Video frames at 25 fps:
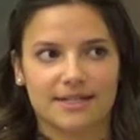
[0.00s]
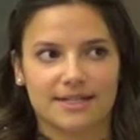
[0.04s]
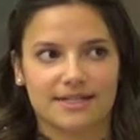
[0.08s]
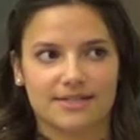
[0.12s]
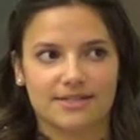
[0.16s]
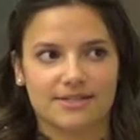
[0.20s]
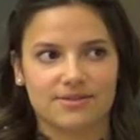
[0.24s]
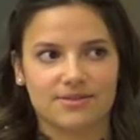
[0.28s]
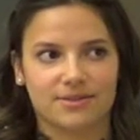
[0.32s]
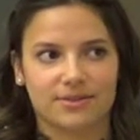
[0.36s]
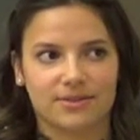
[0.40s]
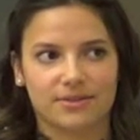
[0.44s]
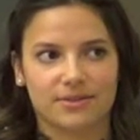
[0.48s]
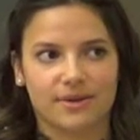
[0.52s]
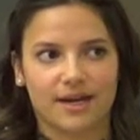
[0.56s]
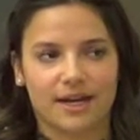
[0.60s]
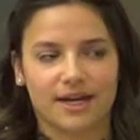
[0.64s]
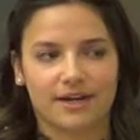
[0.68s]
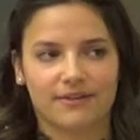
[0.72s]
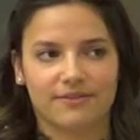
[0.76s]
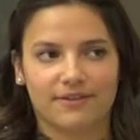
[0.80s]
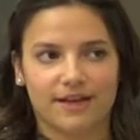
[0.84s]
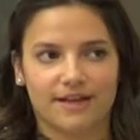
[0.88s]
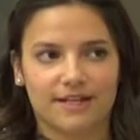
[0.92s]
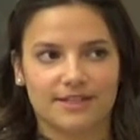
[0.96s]
and so you
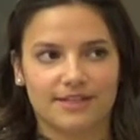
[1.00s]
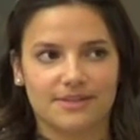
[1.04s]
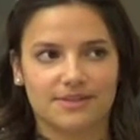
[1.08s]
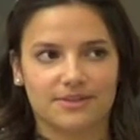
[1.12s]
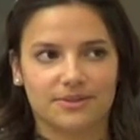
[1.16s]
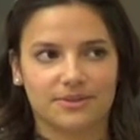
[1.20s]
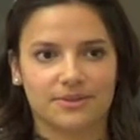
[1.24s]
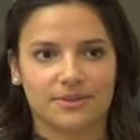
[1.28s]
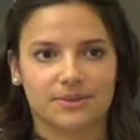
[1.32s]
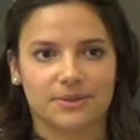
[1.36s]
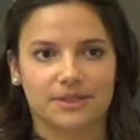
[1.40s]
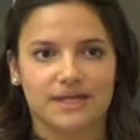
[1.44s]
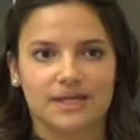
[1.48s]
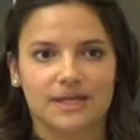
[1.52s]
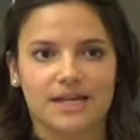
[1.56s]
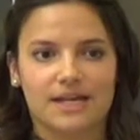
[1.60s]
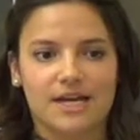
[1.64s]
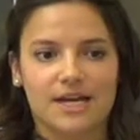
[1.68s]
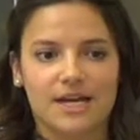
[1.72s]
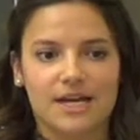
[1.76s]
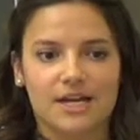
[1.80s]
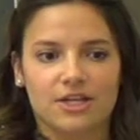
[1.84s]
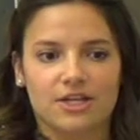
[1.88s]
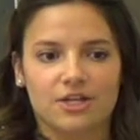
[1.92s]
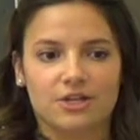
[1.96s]
kind of had to
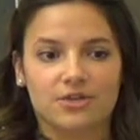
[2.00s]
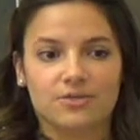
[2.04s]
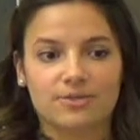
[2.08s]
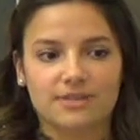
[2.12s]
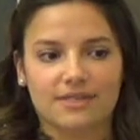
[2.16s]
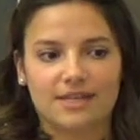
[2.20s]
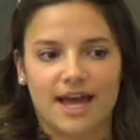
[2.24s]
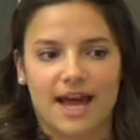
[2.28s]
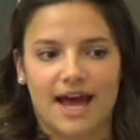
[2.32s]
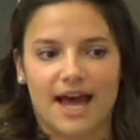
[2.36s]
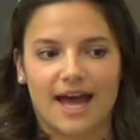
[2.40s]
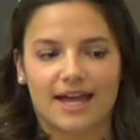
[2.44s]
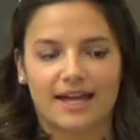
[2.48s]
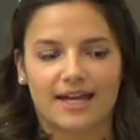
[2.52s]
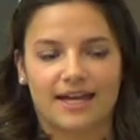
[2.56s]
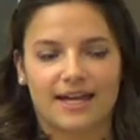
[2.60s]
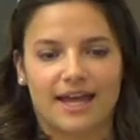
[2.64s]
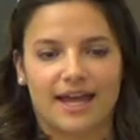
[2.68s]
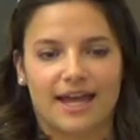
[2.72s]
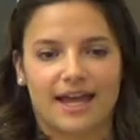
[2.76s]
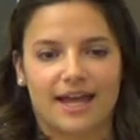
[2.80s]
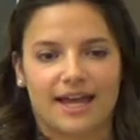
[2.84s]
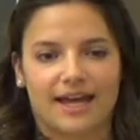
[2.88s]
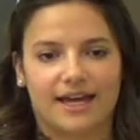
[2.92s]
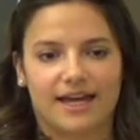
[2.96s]
use that
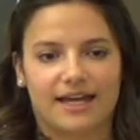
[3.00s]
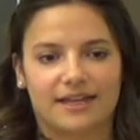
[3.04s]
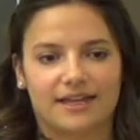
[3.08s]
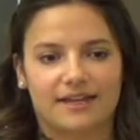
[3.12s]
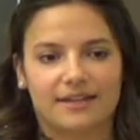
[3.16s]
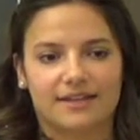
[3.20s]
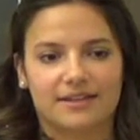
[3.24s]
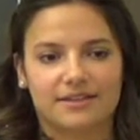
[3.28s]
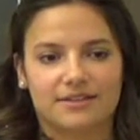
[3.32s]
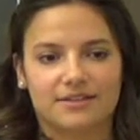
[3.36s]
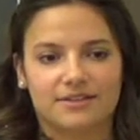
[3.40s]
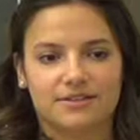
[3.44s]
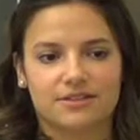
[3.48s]
and